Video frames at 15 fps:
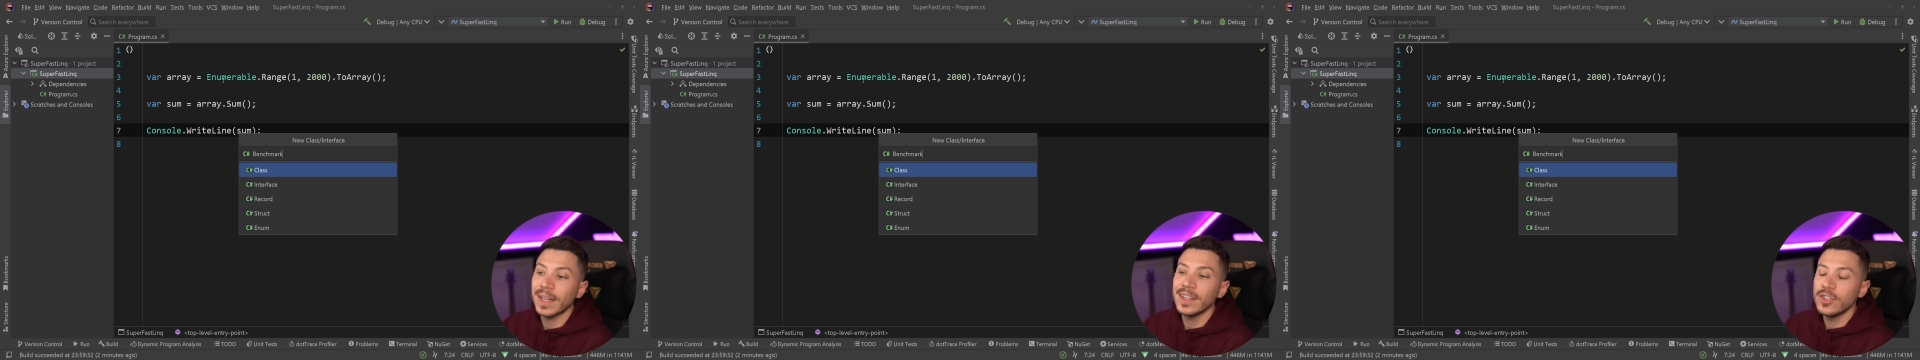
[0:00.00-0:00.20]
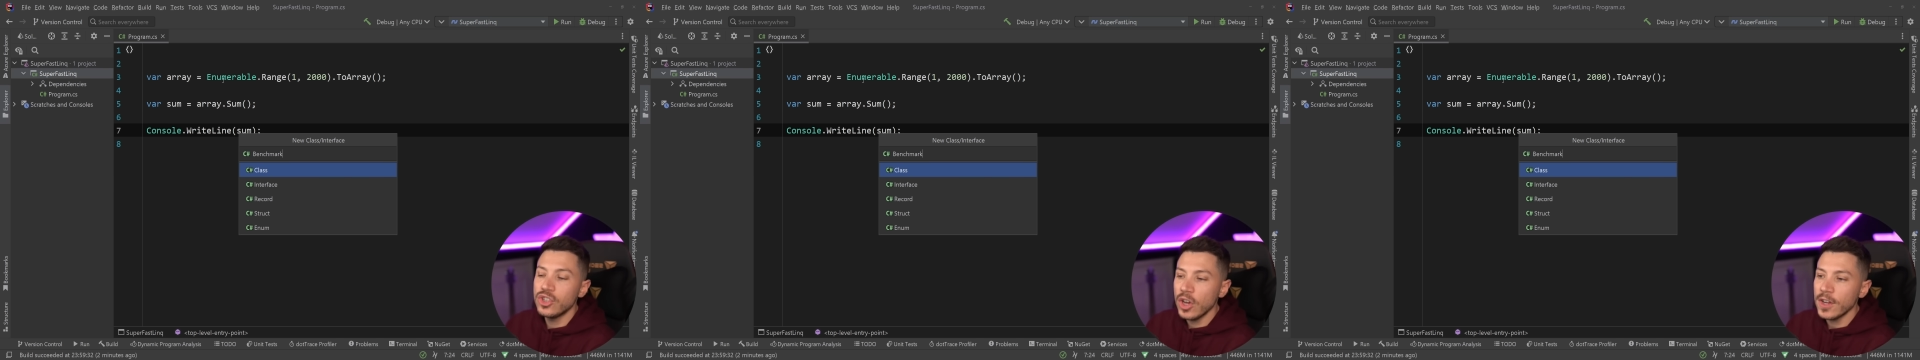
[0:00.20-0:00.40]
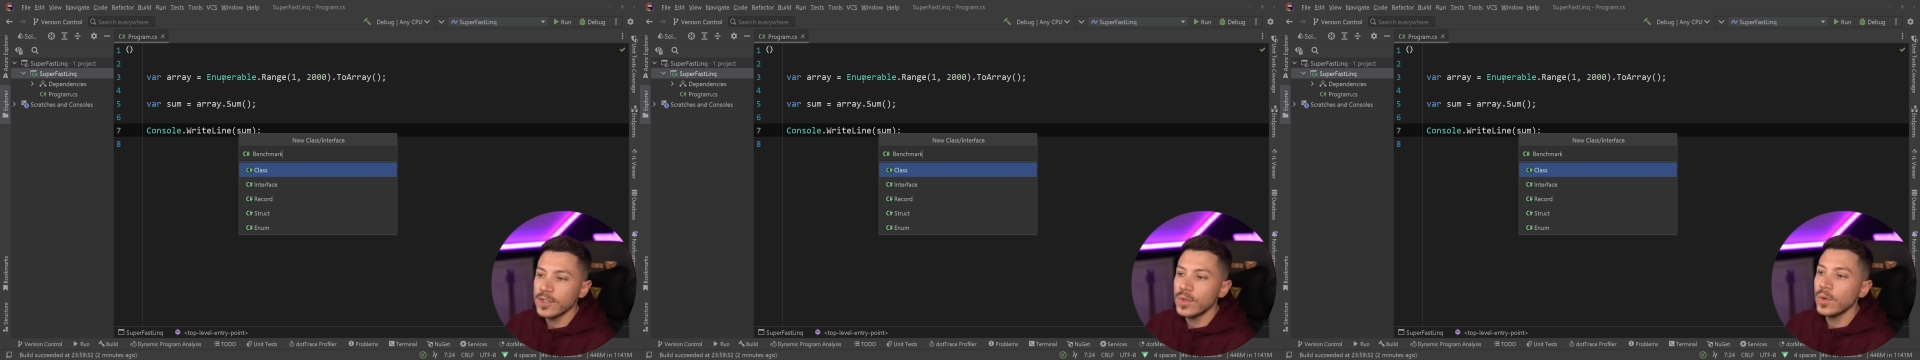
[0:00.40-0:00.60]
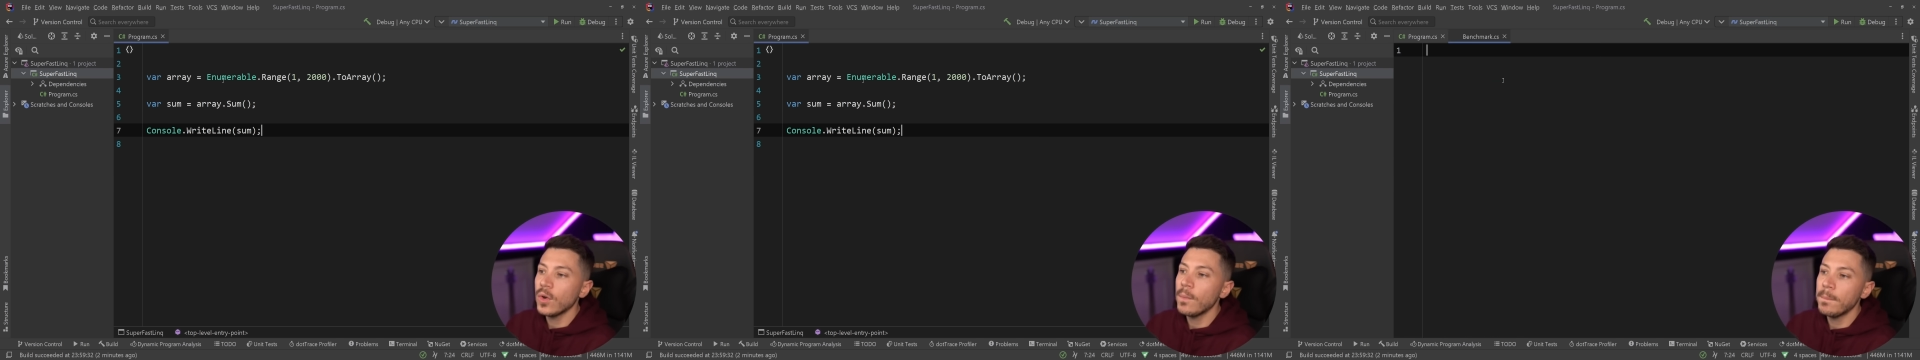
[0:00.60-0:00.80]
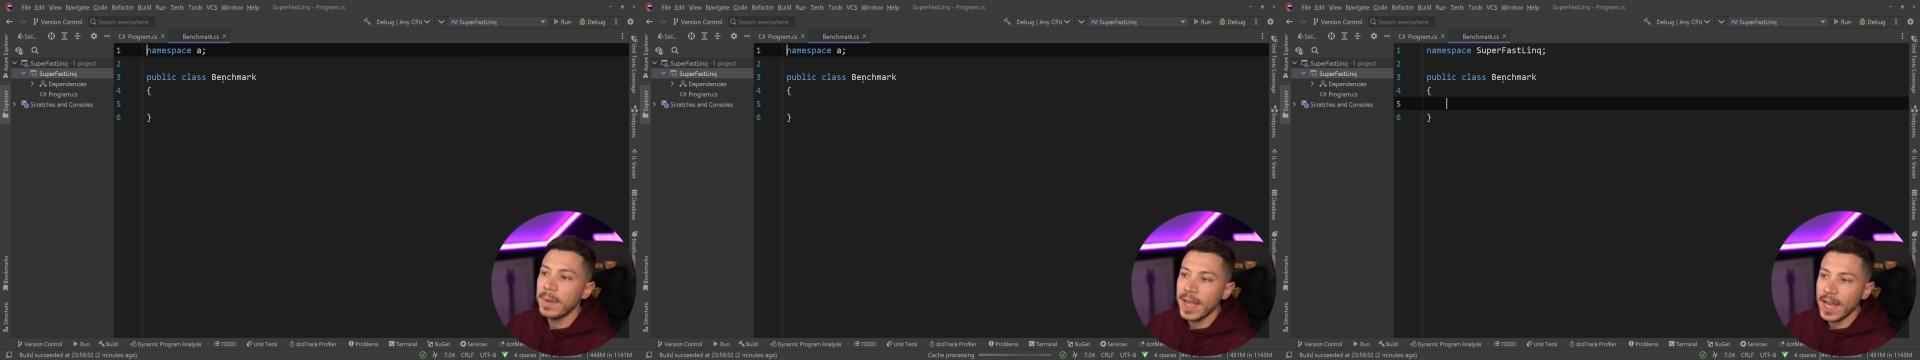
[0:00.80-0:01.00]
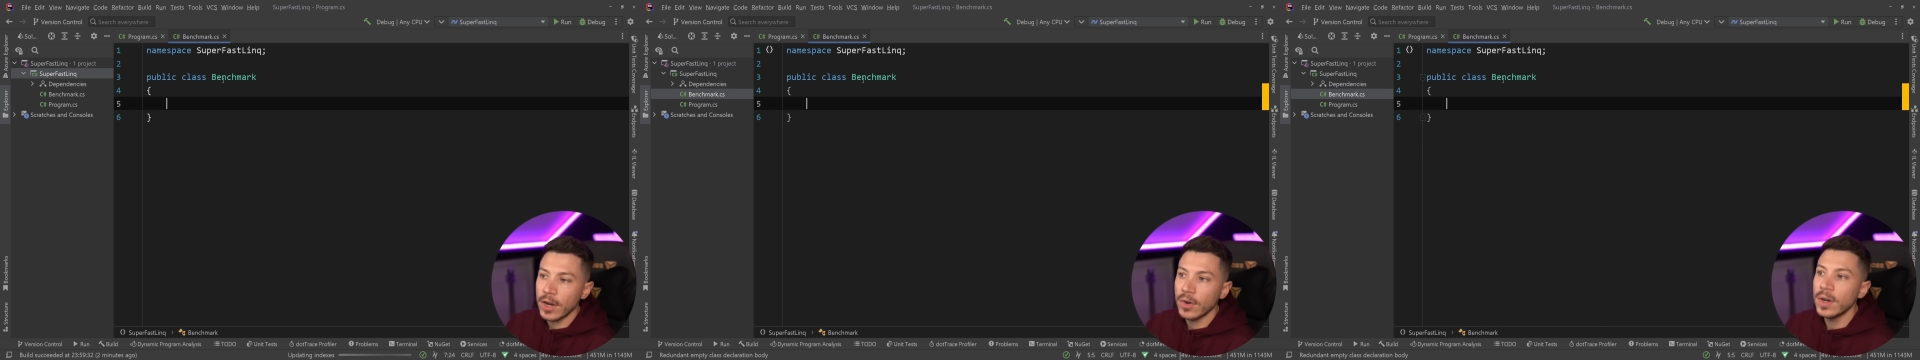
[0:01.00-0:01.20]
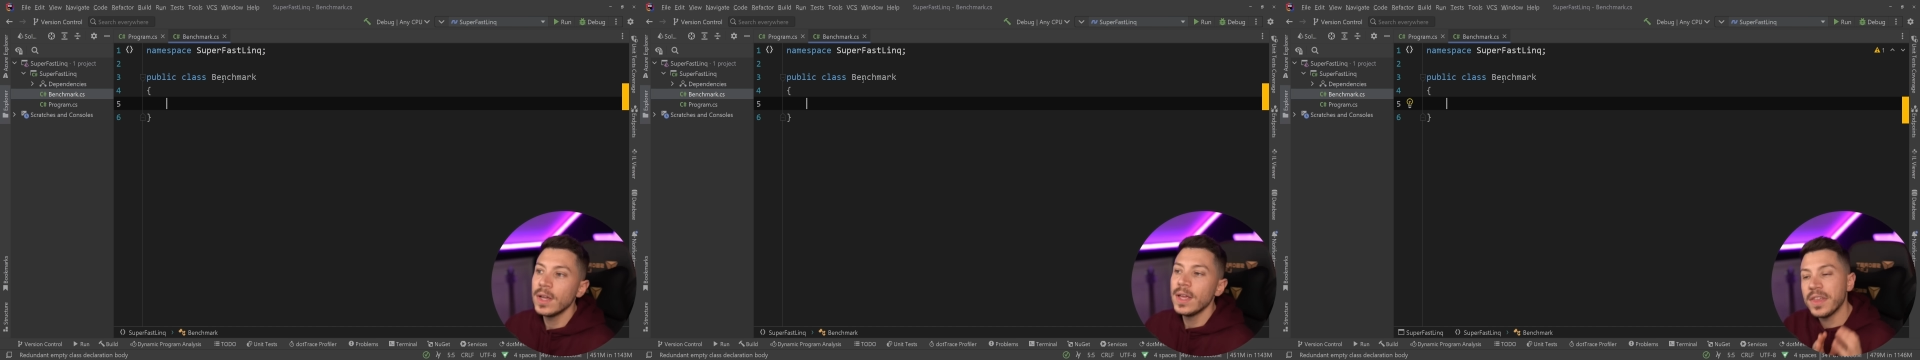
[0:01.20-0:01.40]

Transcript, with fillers: just to compare